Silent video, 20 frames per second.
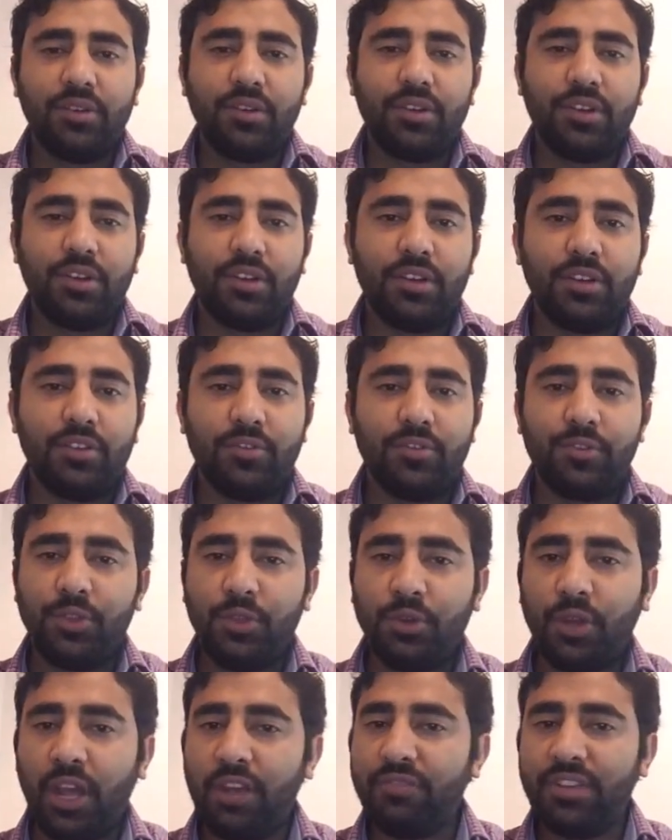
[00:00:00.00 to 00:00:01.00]
uh,
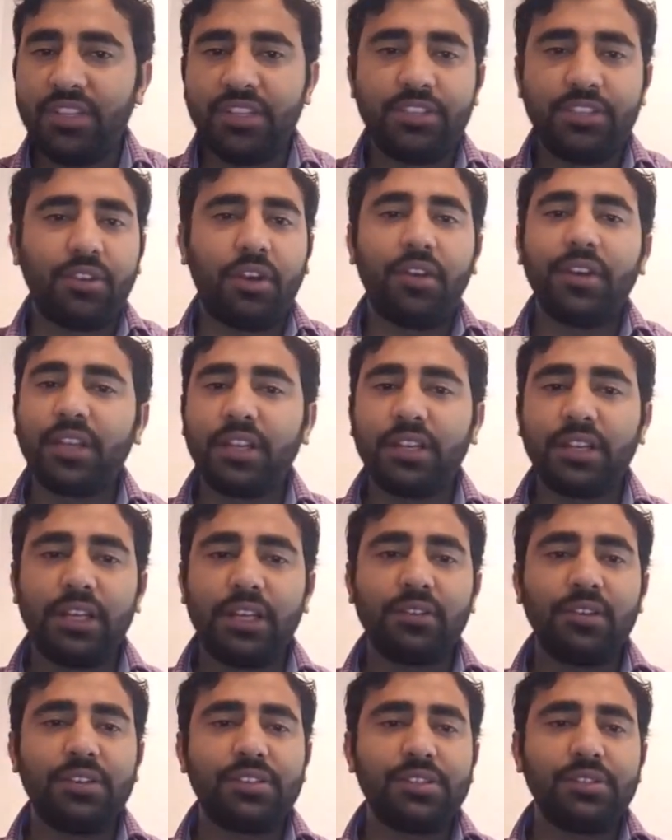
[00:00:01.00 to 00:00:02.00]
you have done the theoretical
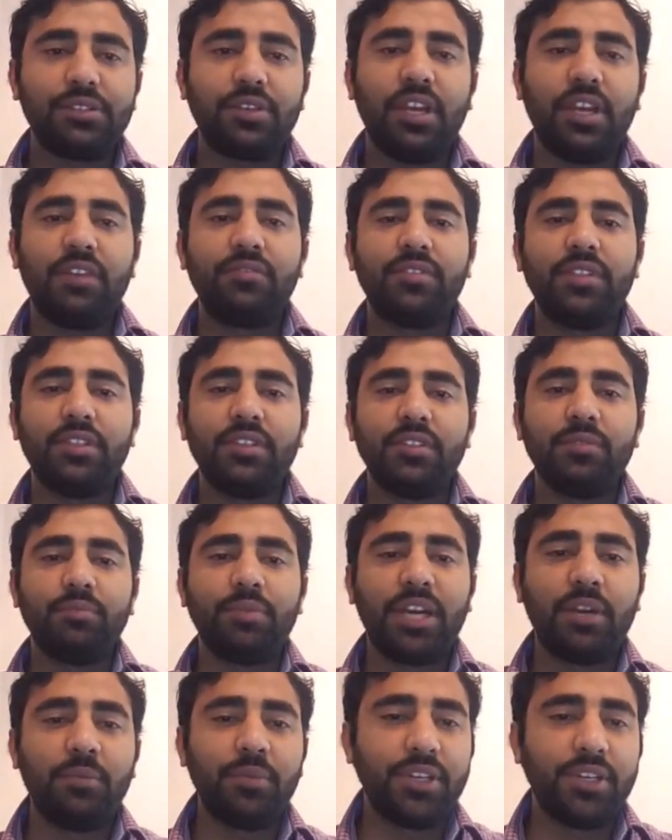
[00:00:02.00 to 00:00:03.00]
calculations, you have the
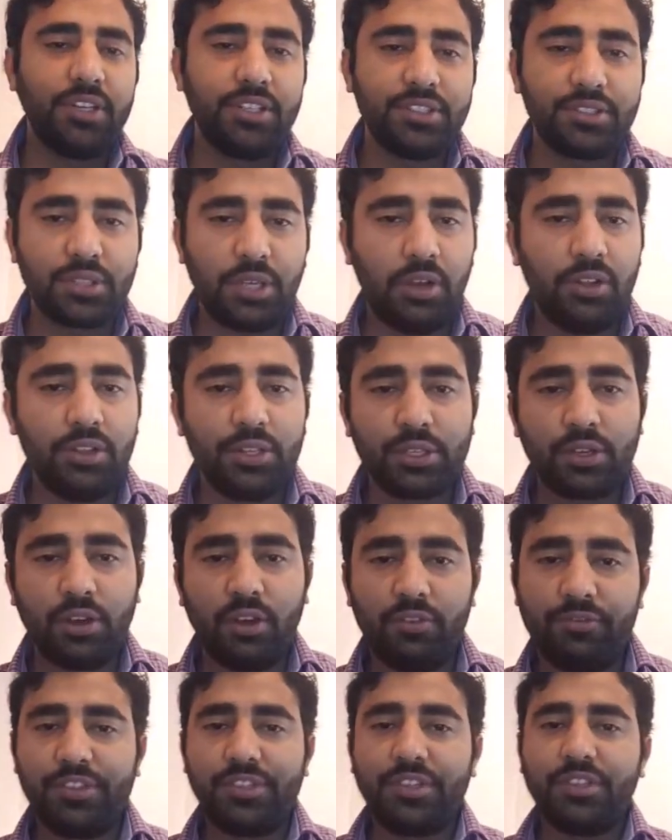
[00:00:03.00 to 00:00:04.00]
parameters, all the
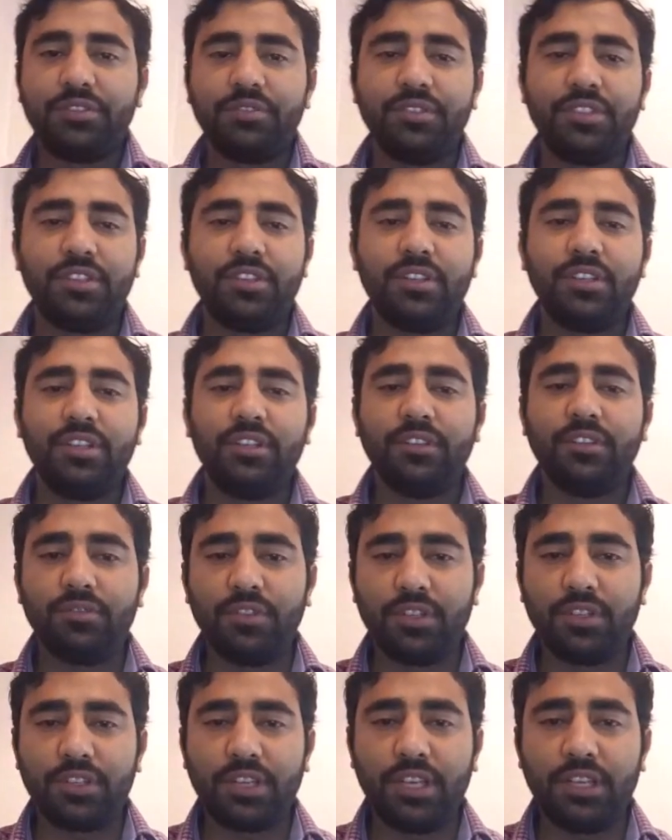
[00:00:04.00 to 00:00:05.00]
coefficients which are needed
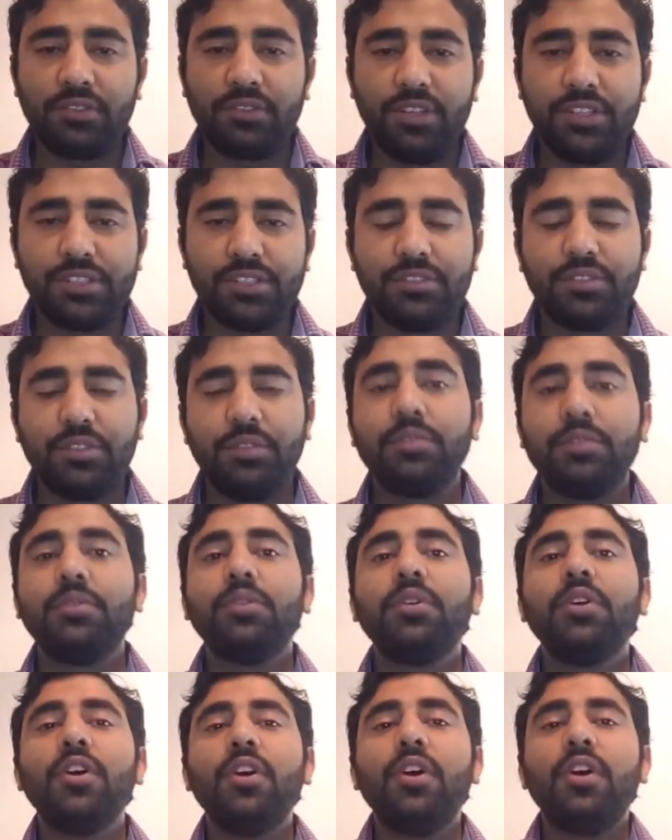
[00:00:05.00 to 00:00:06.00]
for the calculations you
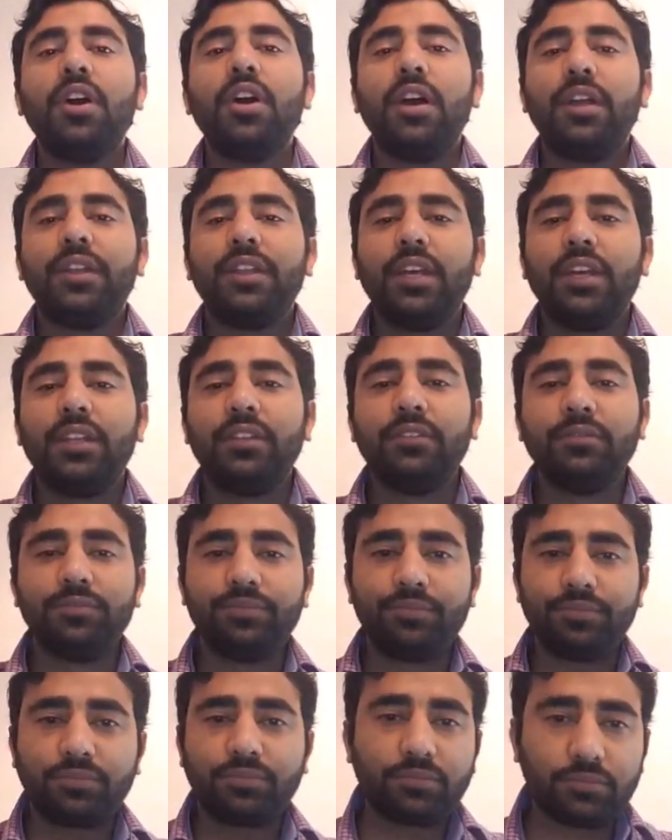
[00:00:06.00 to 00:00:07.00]
do, and then
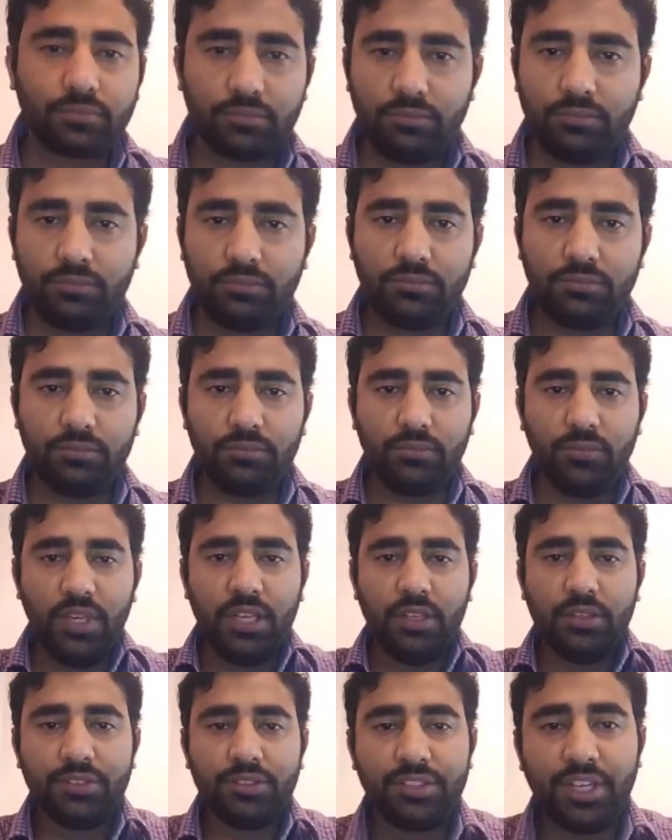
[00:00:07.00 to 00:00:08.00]

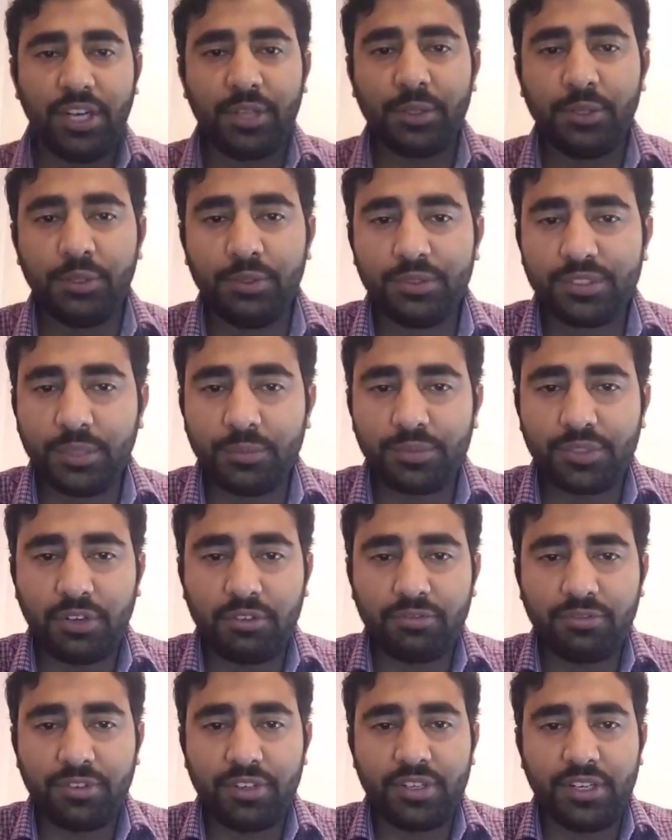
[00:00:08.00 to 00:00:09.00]
try to use some
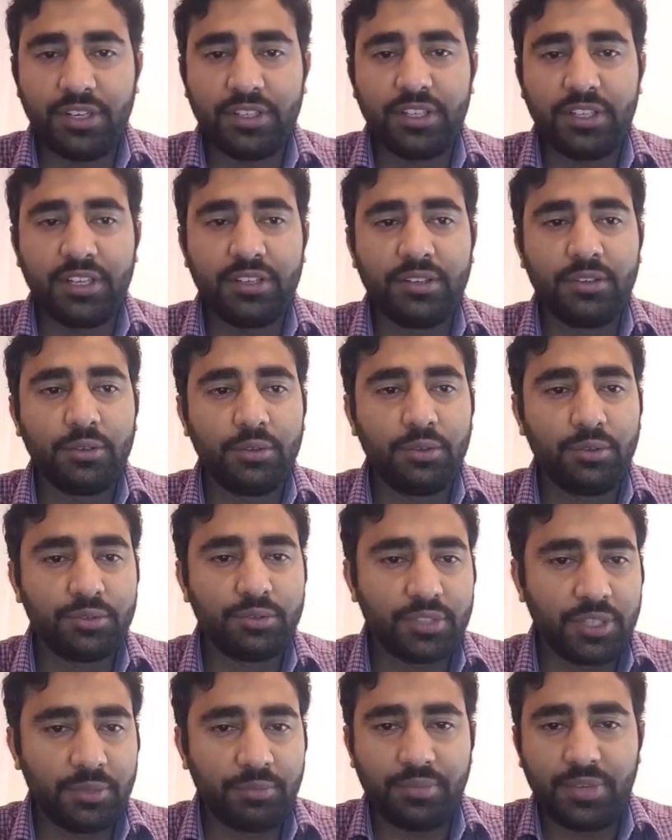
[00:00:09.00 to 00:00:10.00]
software and then do
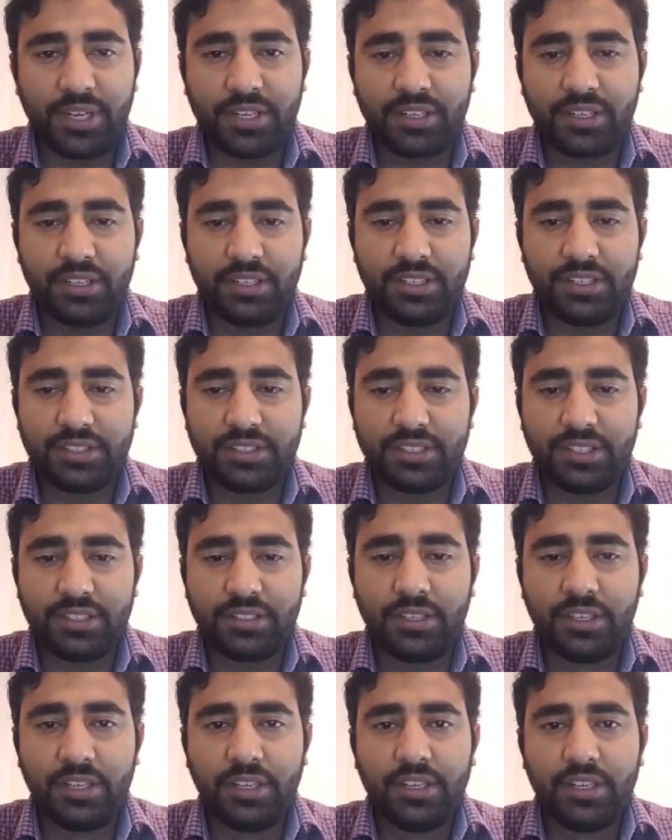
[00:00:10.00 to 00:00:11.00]
some practical
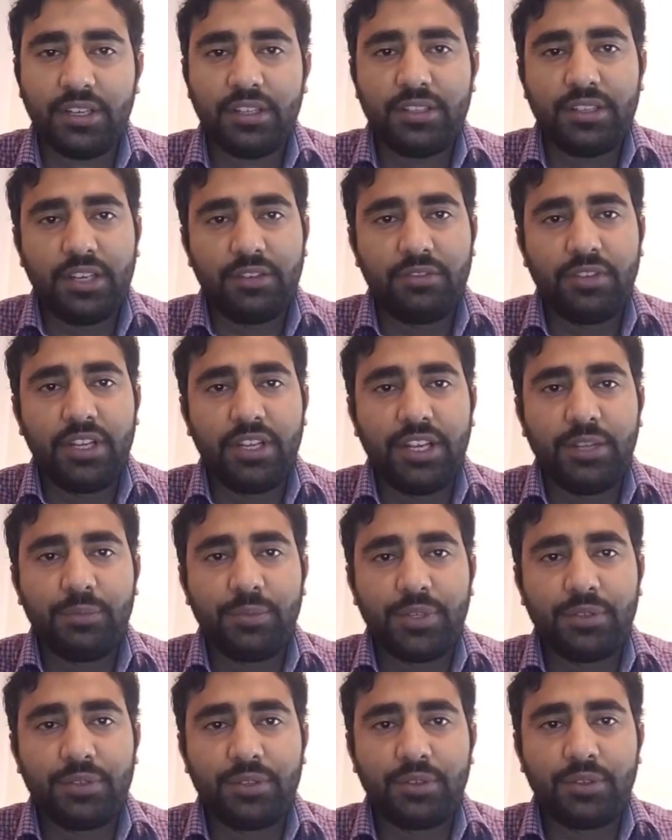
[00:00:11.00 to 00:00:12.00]
testing that will
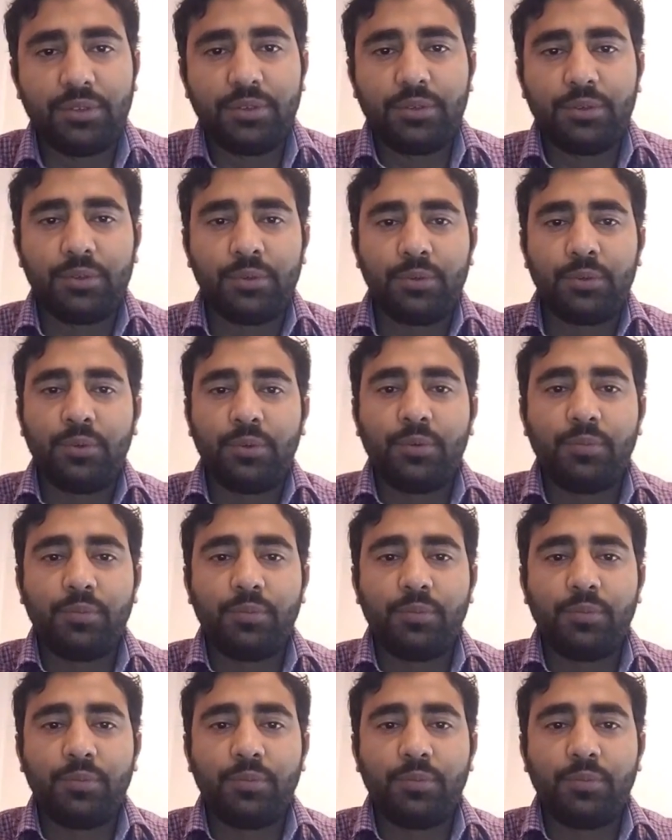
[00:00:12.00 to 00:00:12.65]
help you to